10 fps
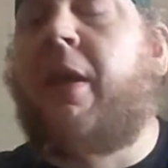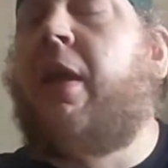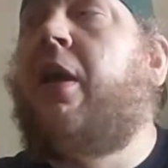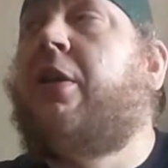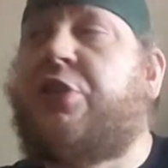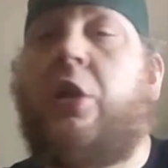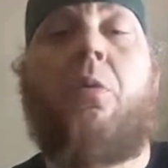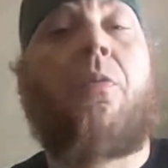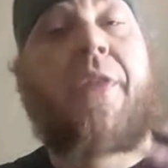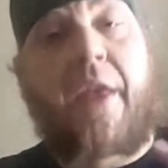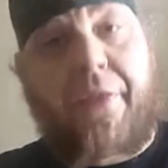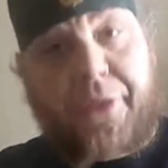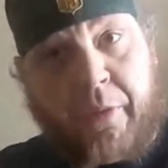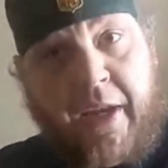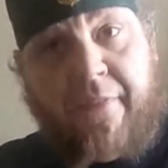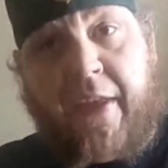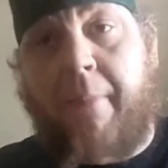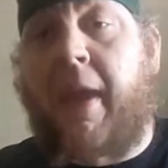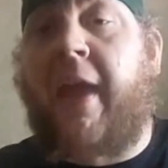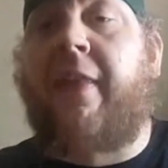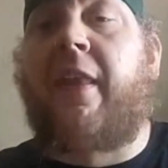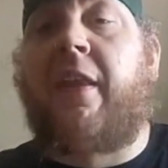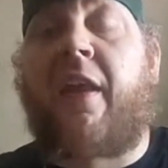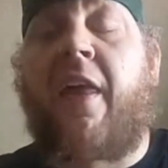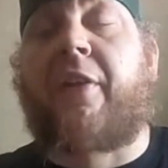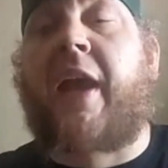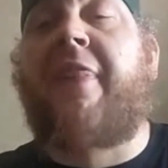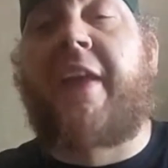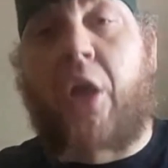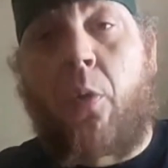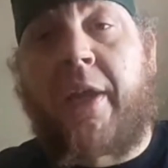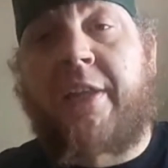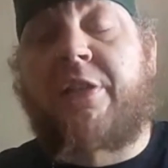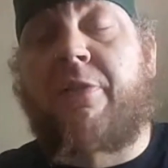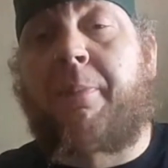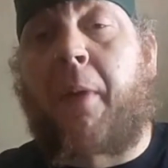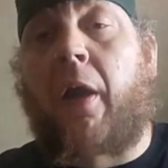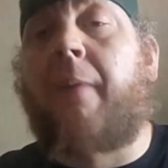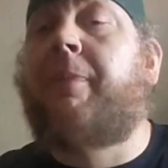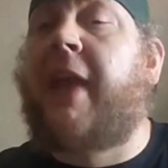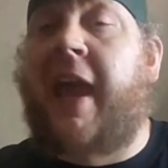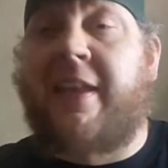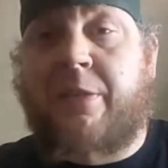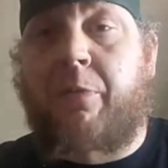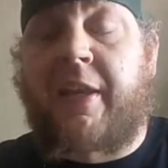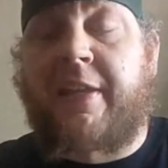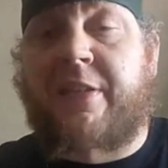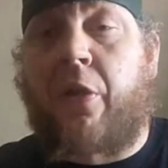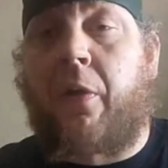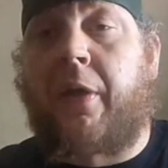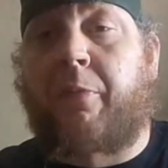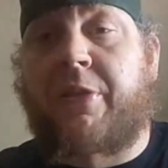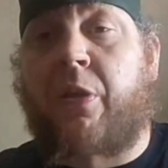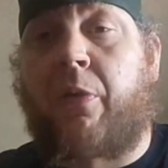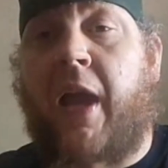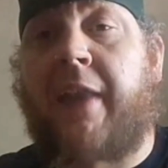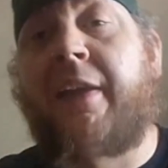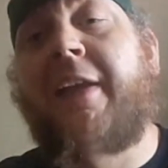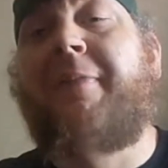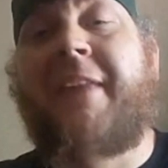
him. So the three of them and then another guy, they go into the bar. They ask what's going on.